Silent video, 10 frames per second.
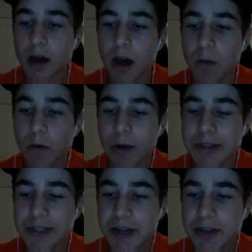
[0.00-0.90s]

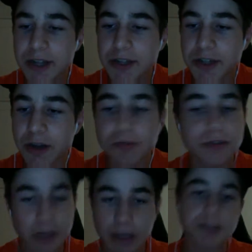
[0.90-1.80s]
Werenski or Seth
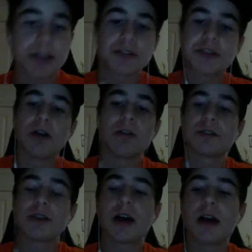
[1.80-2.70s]
Jones.
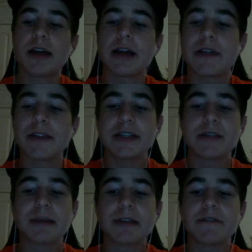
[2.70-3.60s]
I think
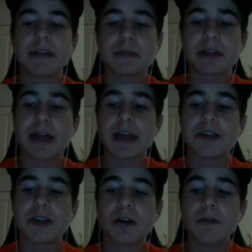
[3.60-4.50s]
he's the best defenseman in the
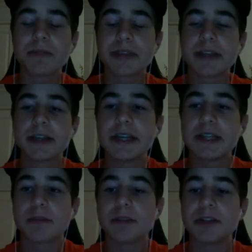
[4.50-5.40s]
NHL.
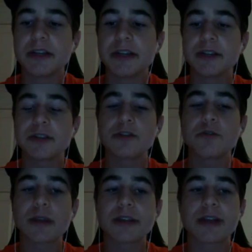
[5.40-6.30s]
He's unappreciated. His
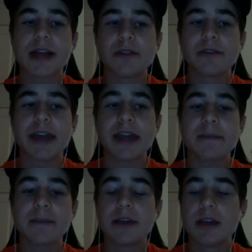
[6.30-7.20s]
two-way style of
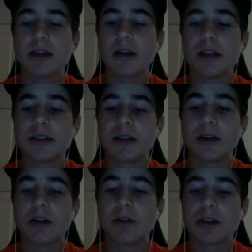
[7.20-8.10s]
game
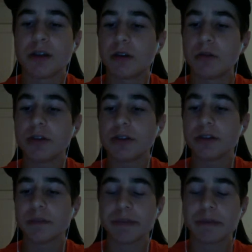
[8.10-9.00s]
goes
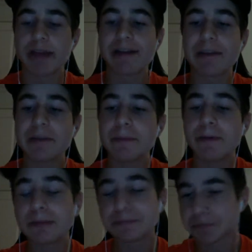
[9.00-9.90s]
unnoticed by a lot of
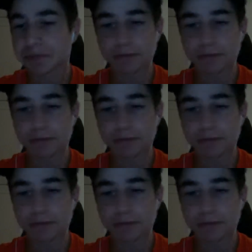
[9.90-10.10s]
people.